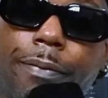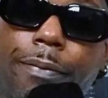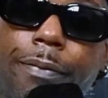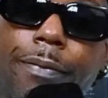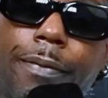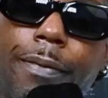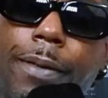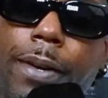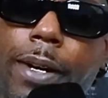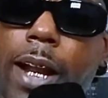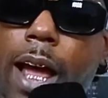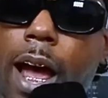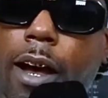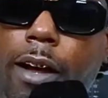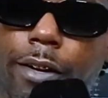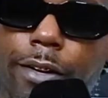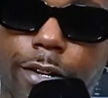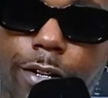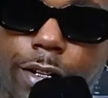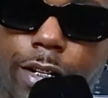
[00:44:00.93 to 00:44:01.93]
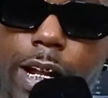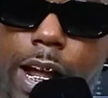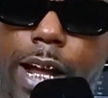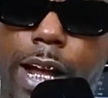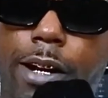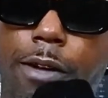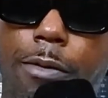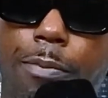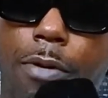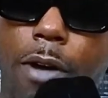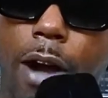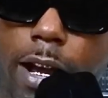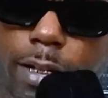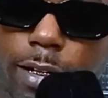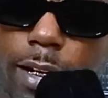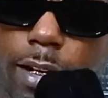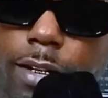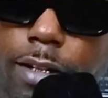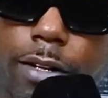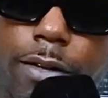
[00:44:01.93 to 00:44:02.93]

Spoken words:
not understanding processes of